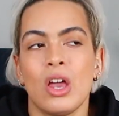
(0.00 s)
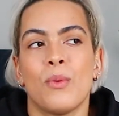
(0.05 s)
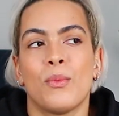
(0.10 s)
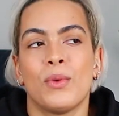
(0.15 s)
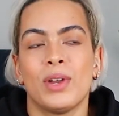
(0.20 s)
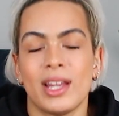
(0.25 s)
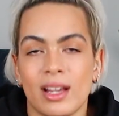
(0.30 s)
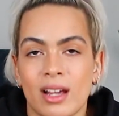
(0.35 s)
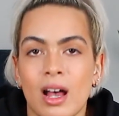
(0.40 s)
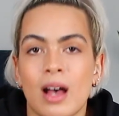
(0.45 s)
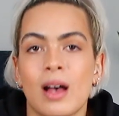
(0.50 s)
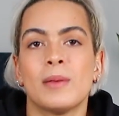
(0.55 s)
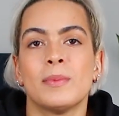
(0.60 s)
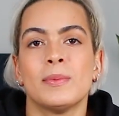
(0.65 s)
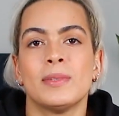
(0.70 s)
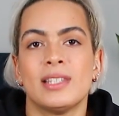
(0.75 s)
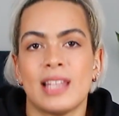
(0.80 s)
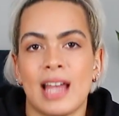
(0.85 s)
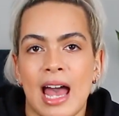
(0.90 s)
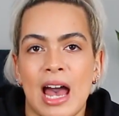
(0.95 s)
when it
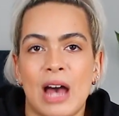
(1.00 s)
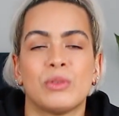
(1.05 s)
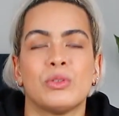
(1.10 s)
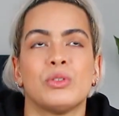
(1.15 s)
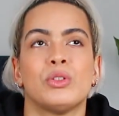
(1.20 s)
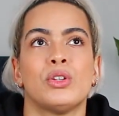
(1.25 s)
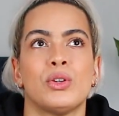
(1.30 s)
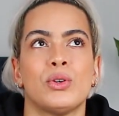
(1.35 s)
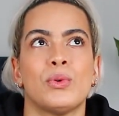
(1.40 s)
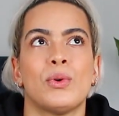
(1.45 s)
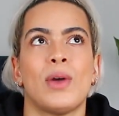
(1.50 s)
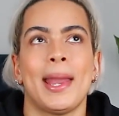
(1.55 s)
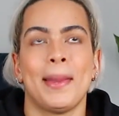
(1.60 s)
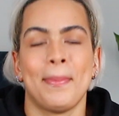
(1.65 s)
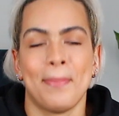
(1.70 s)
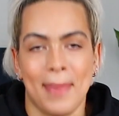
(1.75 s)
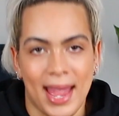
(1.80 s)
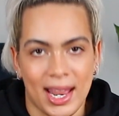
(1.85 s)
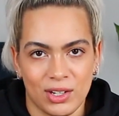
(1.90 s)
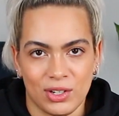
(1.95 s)
comes down to a
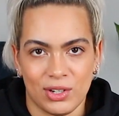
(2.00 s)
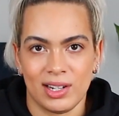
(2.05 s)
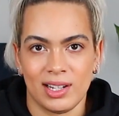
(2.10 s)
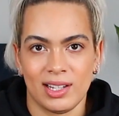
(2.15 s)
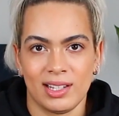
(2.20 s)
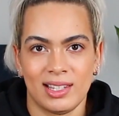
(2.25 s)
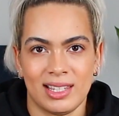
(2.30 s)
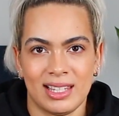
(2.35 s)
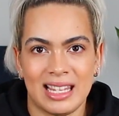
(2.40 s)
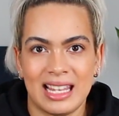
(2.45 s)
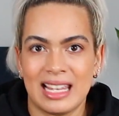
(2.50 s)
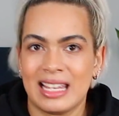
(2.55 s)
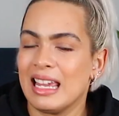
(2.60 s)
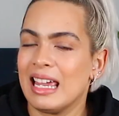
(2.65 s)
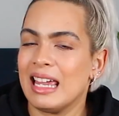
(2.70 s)
mattress.